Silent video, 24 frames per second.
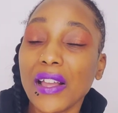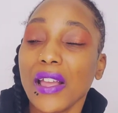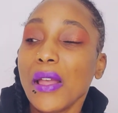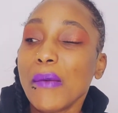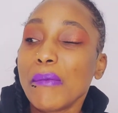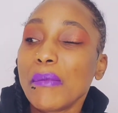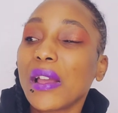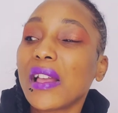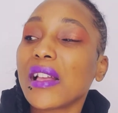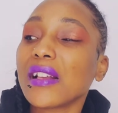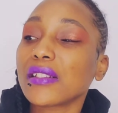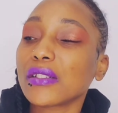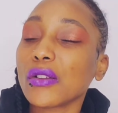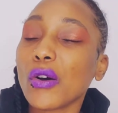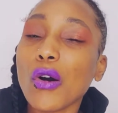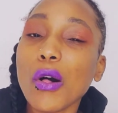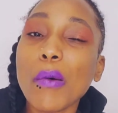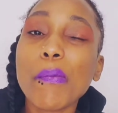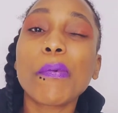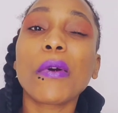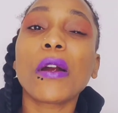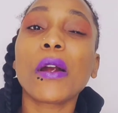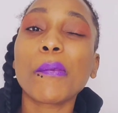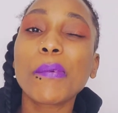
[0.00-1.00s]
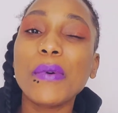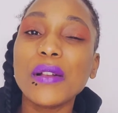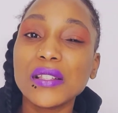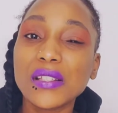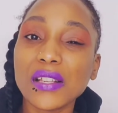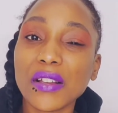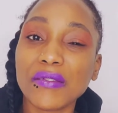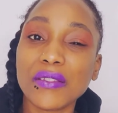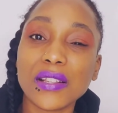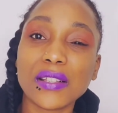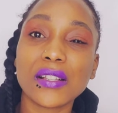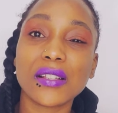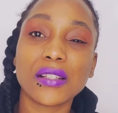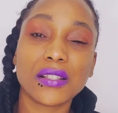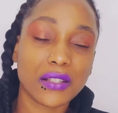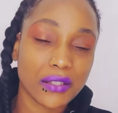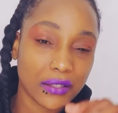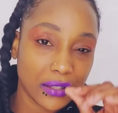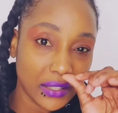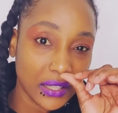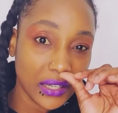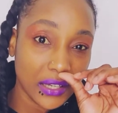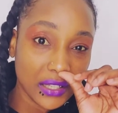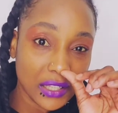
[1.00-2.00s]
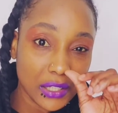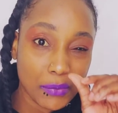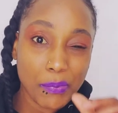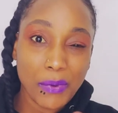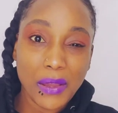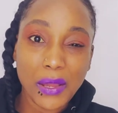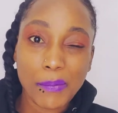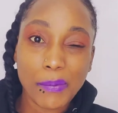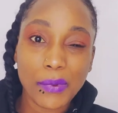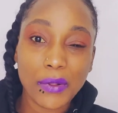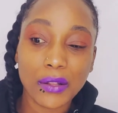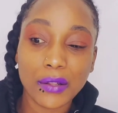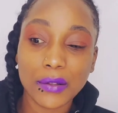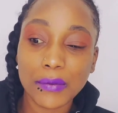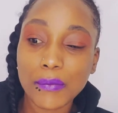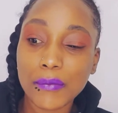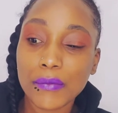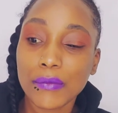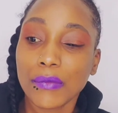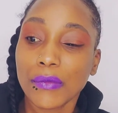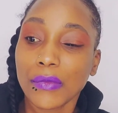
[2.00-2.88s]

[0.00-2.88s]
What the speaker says: because the whole purpose of this is to teach people,